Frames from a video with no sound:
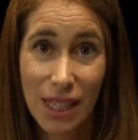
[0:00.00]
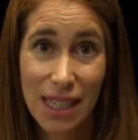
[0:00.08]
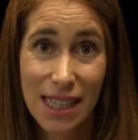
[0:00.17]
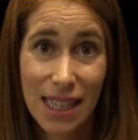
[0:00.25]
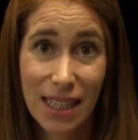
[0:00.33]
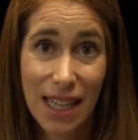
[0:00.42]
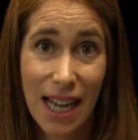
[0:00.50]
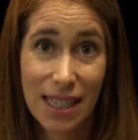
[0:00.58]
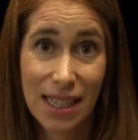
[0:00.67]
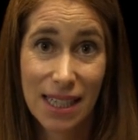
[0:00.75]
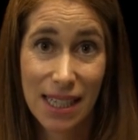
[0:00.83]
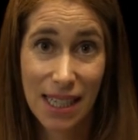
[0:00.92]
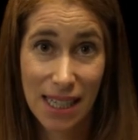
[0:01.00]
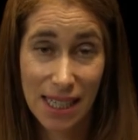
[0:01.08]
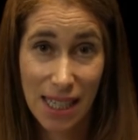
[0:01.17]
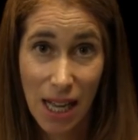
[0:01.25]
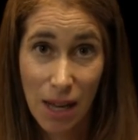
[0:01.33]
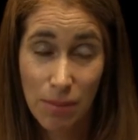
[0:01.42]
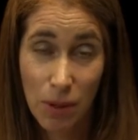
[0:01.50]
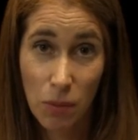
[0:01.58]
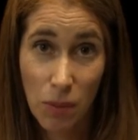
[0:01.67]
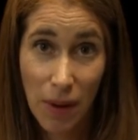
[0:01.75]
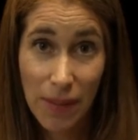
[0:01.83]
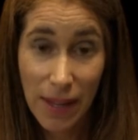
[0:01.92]
celiac disease, but
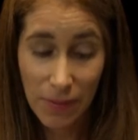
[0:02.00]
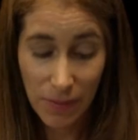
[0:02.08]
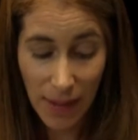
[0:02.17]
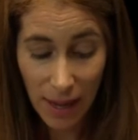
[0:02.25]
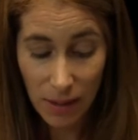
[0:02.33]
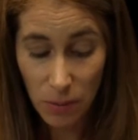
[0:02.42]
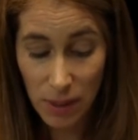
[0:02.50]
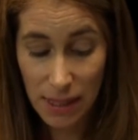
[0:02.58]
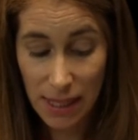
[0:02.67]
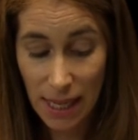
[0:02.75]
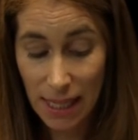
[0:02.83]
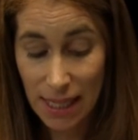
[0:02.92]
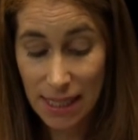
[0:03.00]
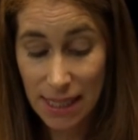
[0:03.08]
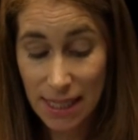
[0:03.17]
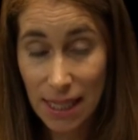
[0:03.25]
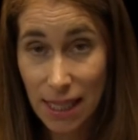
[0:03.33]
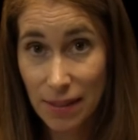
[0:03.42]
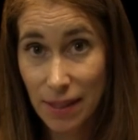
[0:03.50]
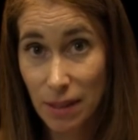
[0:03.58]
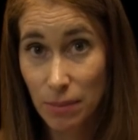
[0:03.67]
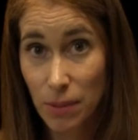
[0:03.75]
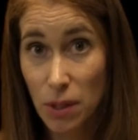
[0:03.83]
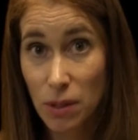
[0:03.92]
what they found was that indeed
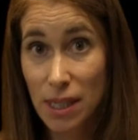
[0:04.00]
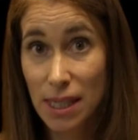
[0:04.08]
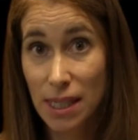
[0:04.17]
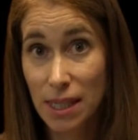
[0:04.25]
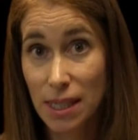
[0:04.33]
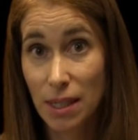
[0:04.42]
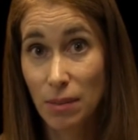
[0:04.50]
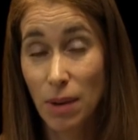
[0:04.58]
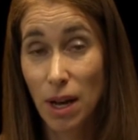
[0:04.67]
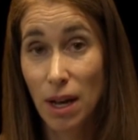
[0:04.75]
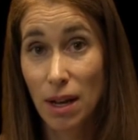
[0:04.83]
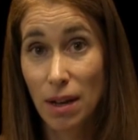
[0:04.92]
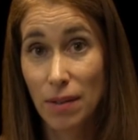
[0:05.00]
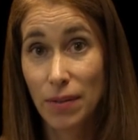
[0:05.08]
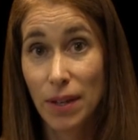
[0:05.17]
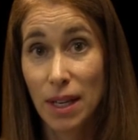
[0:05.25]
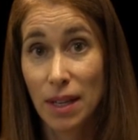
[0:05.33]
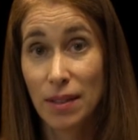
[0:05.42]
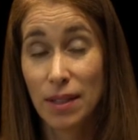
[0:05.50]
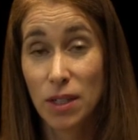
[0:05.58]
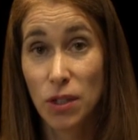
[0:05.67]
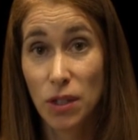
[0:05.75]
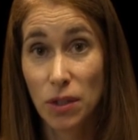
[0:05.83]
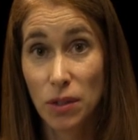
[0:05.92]
the immune system of the
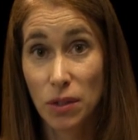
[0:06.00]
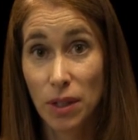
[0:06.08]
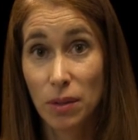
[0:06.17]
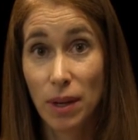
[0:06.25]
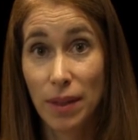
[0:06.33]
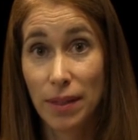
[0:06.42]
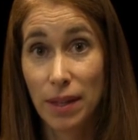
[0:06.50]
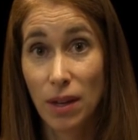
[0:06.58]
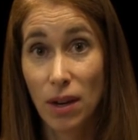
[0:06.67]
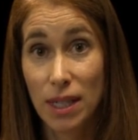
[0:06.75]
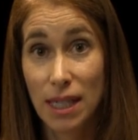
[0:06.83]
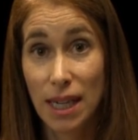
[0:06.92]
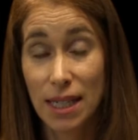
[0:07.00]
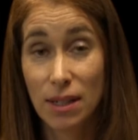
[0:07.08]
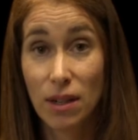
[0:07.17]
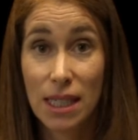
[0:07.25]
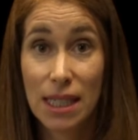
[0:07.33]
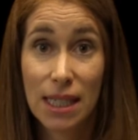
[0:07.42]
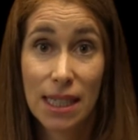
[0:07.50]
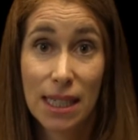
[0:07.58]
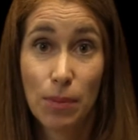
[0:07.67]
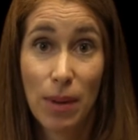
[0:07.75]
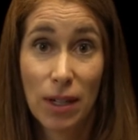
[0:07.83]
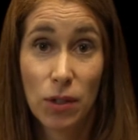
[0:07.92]
children with the aut-
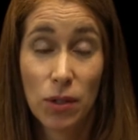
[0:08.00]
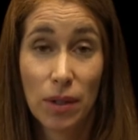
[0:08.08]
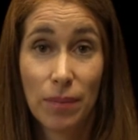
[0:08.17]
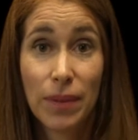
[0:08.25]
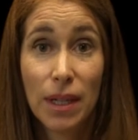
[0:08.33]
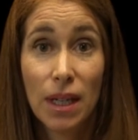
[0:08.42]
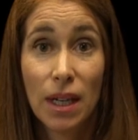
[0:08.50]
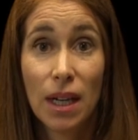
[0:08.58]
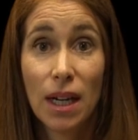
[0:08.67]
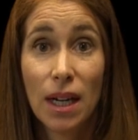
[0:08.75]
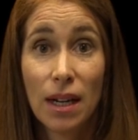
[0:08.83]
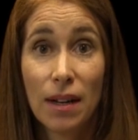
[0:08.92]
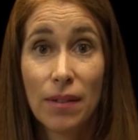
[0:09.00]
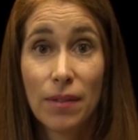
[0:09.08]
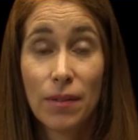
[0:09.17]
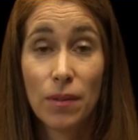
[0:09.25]
autistic spectrum uh,